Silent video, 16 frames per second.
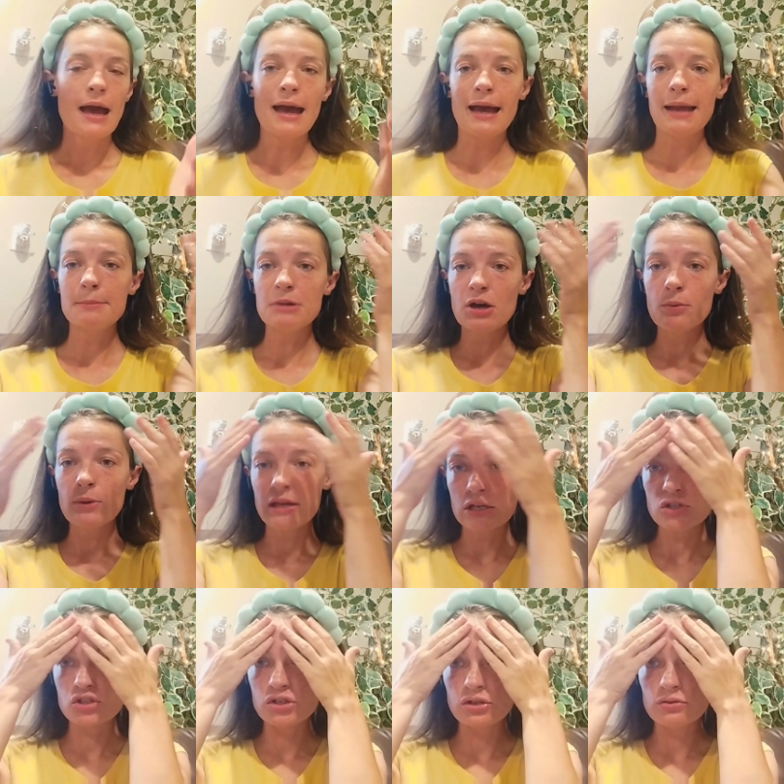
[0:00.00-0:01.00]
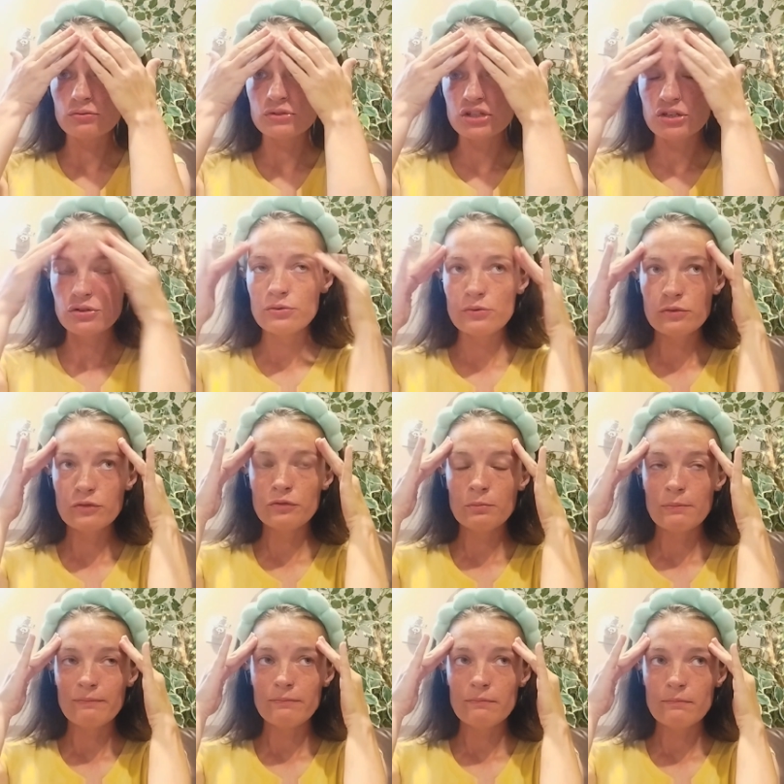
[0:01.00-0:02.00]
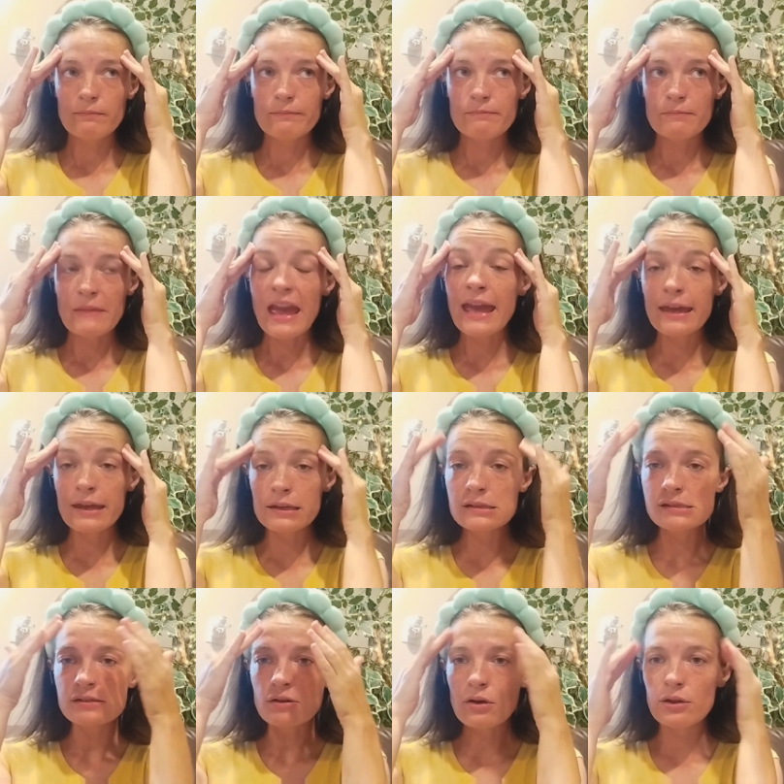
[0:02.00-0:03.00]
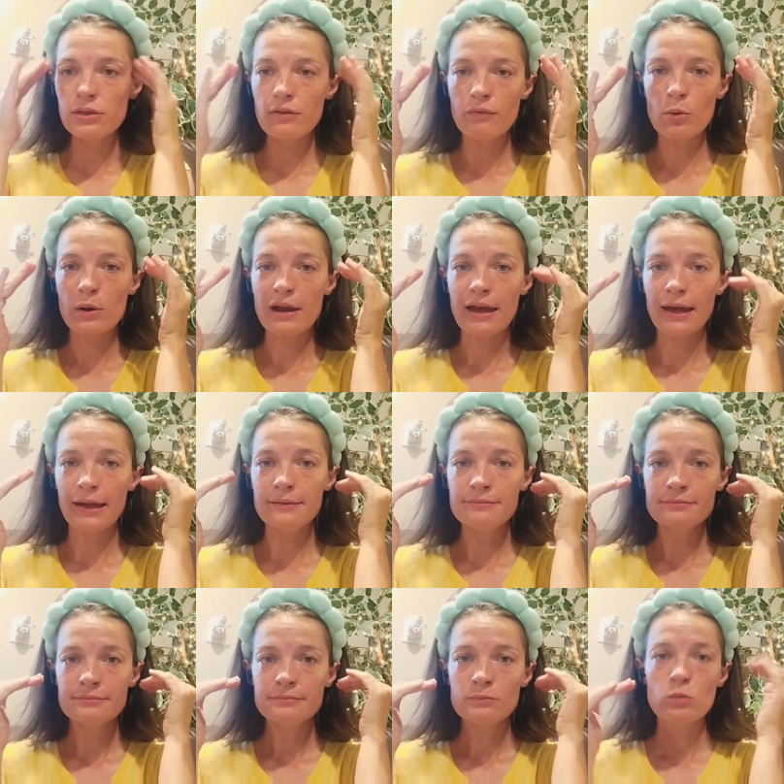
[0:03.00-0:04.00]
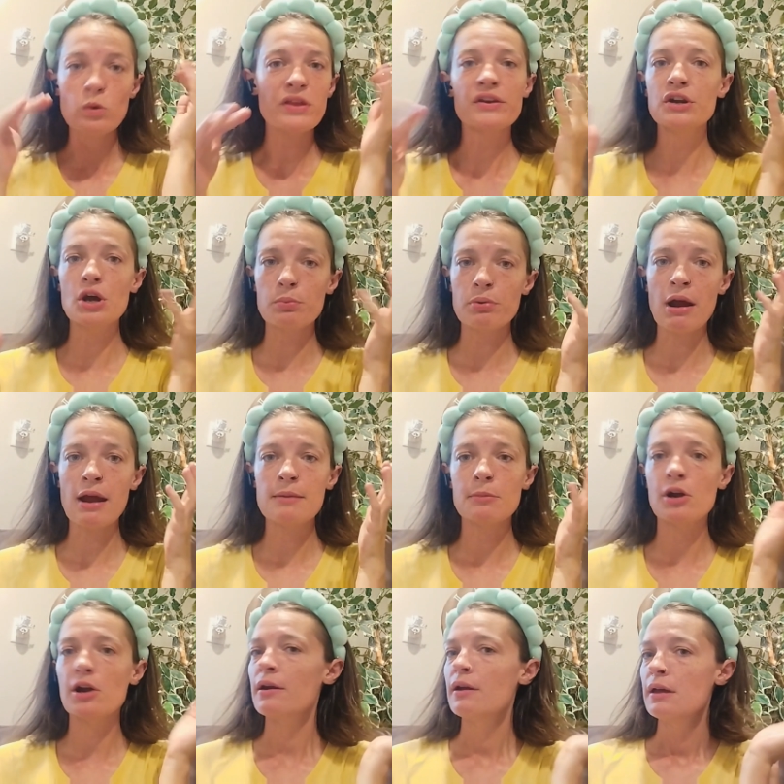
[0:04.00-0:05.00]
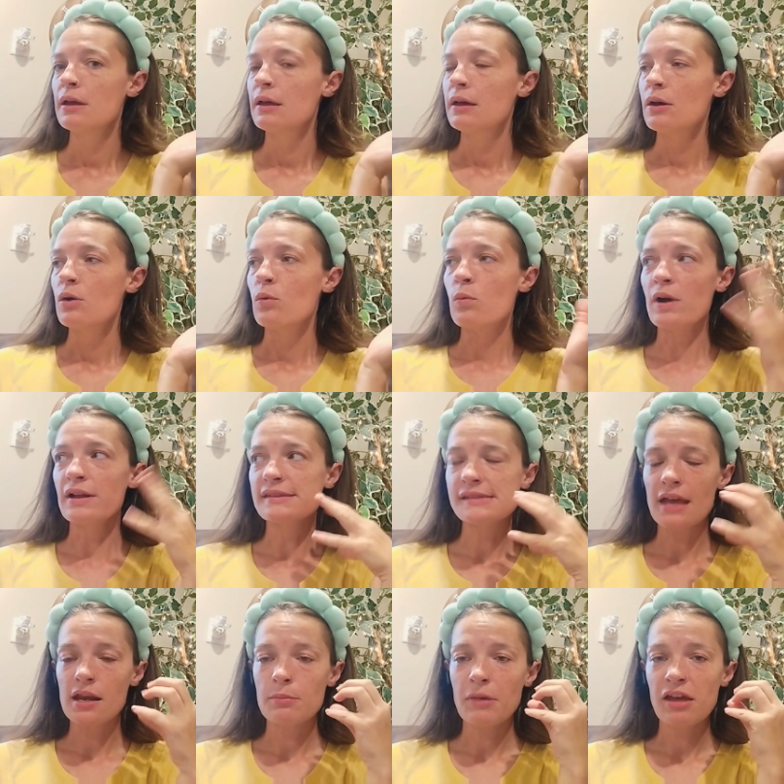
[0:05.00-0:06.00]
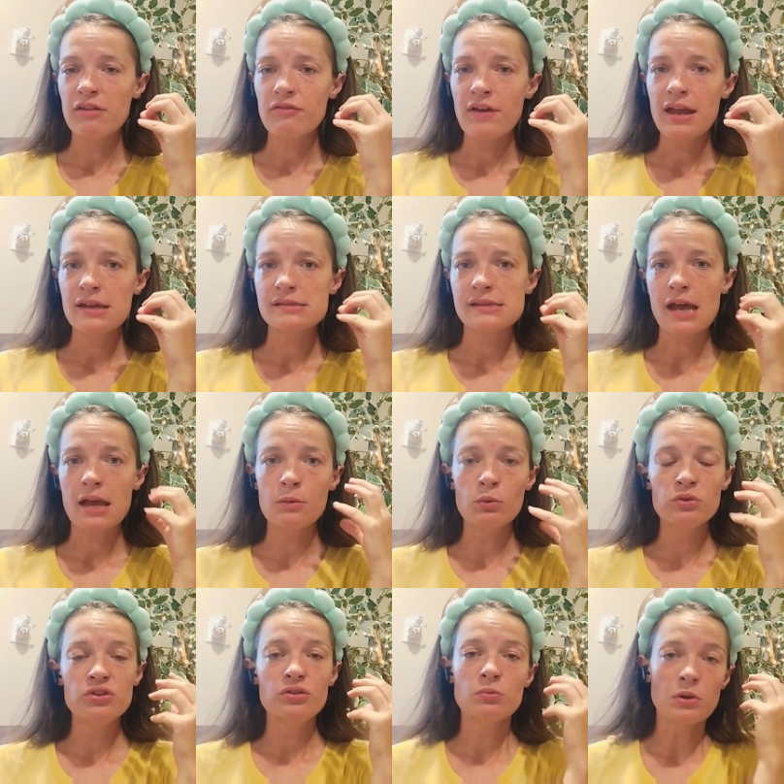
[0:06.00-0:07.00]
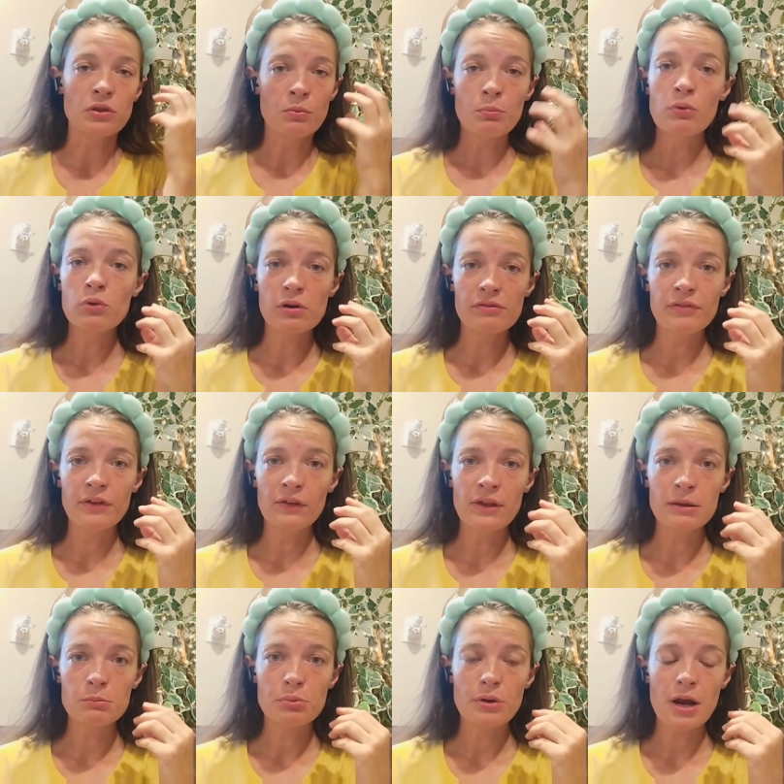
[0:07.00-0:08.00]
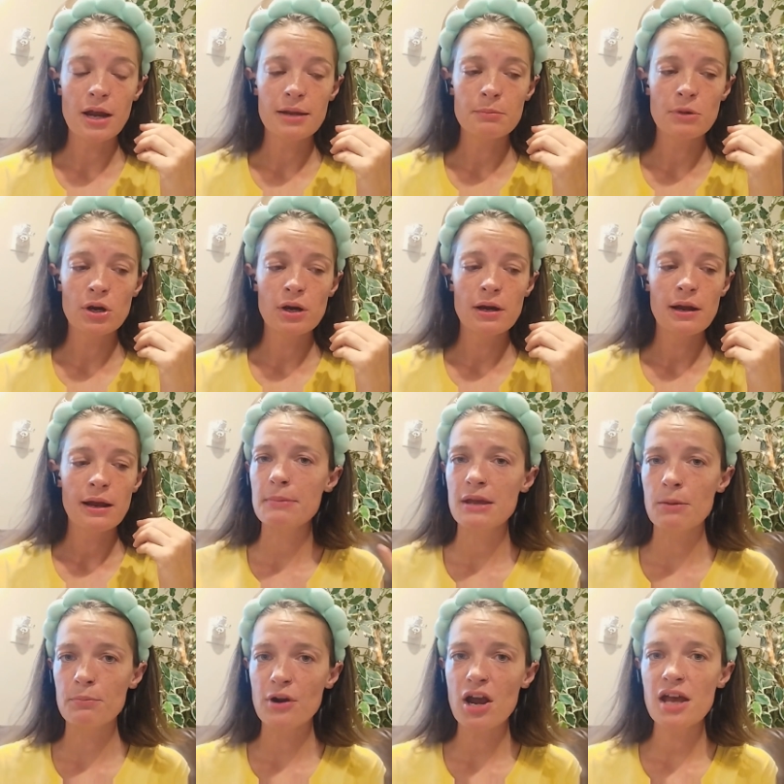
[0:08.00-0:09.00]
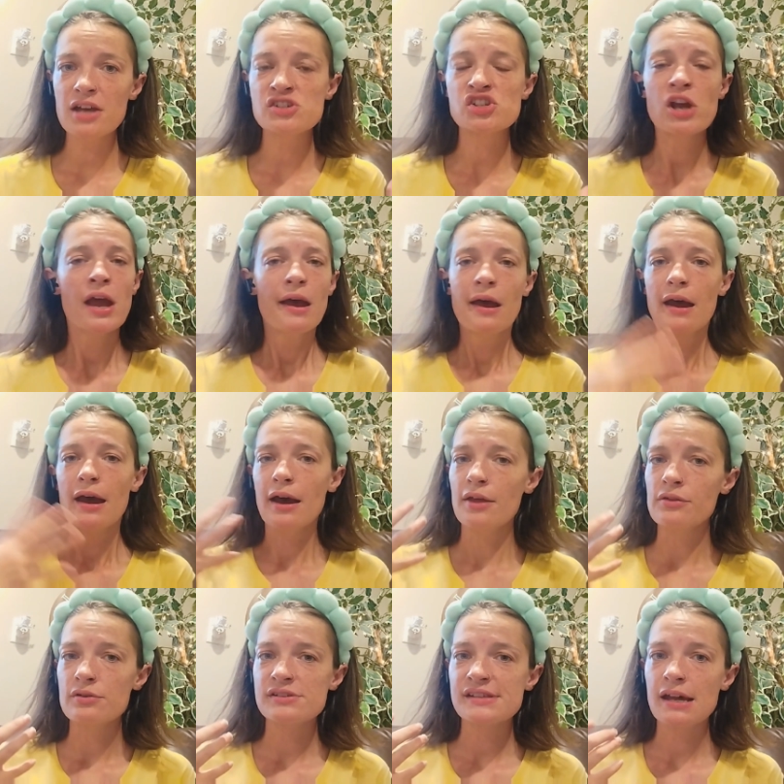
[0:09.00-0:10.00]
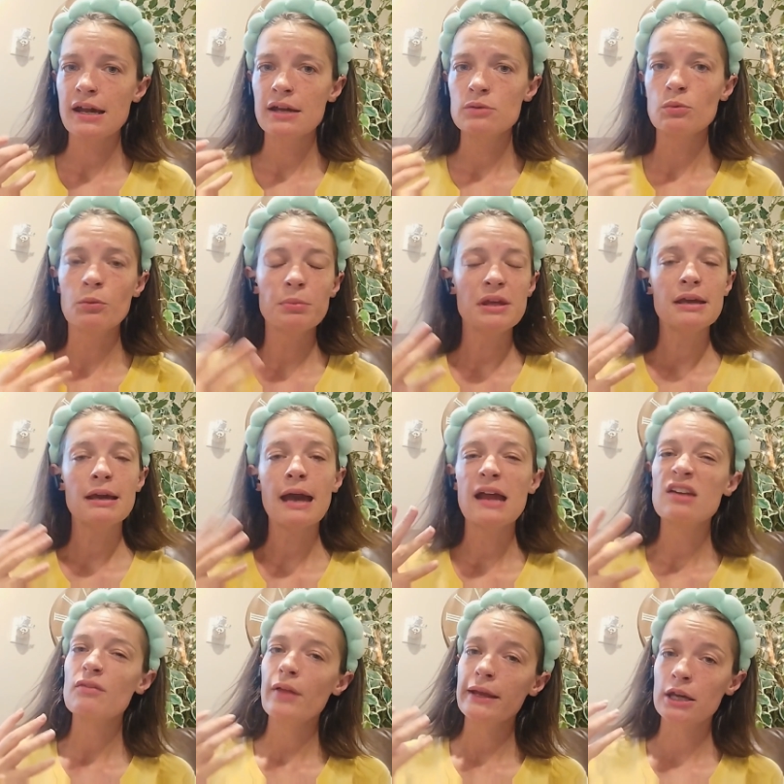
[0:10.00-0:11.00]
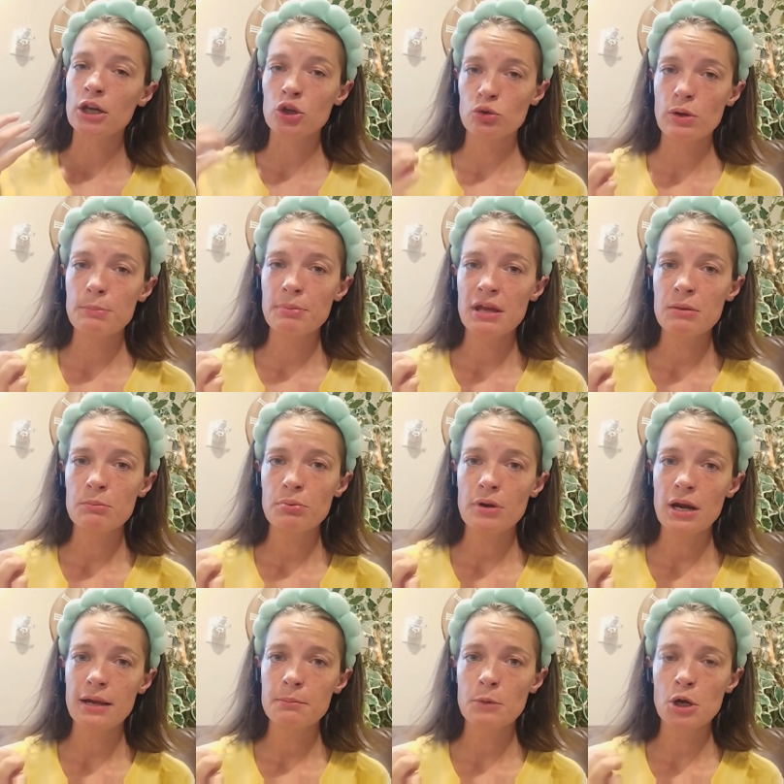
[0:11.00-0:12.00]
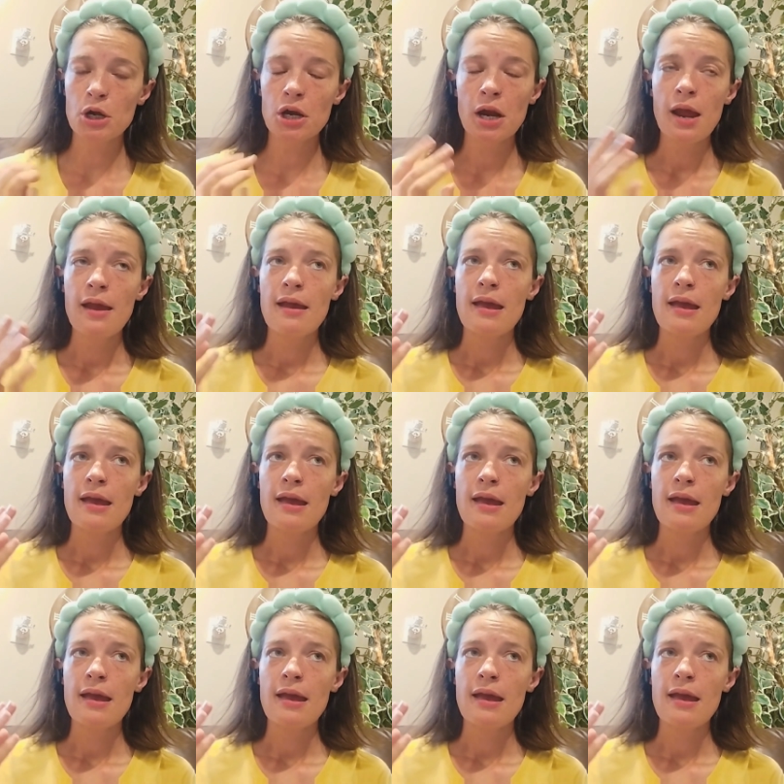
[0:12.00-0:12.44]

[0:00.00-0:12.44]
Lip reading: I'm going to do hands on the forehead with no primer. One side of my face I will do with a pore filling primer, maybe a brush. Other side will be kind of like a gripping primer